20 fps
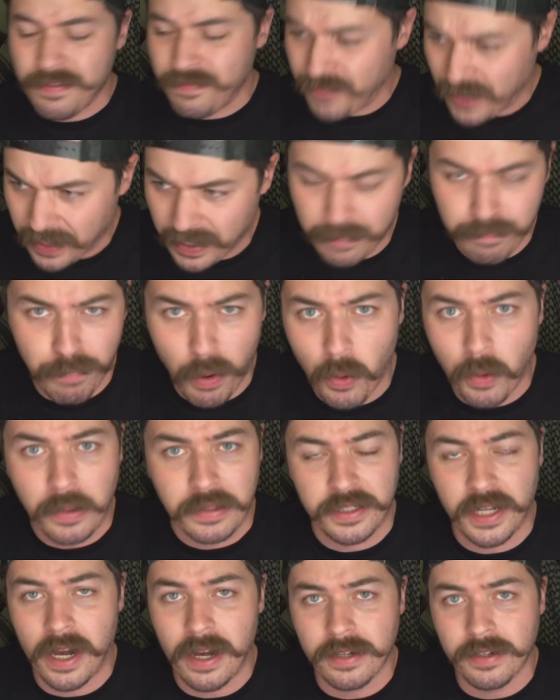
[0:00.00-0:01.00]
very poor
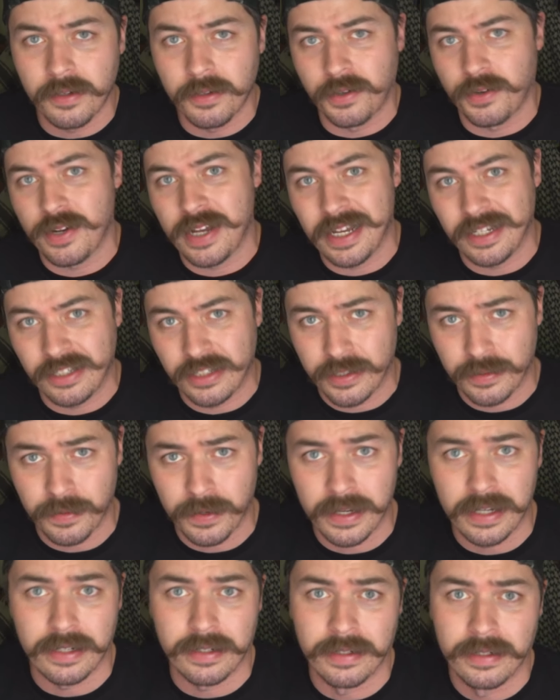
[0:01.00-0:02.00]
taco creation
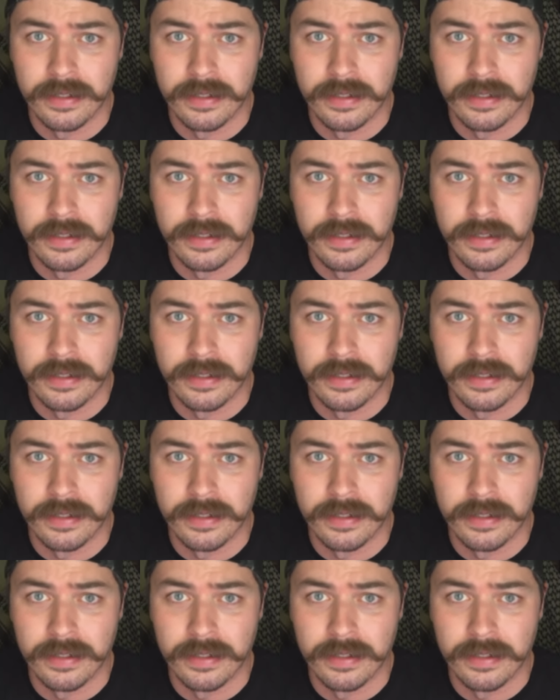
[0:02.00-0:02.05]
rate.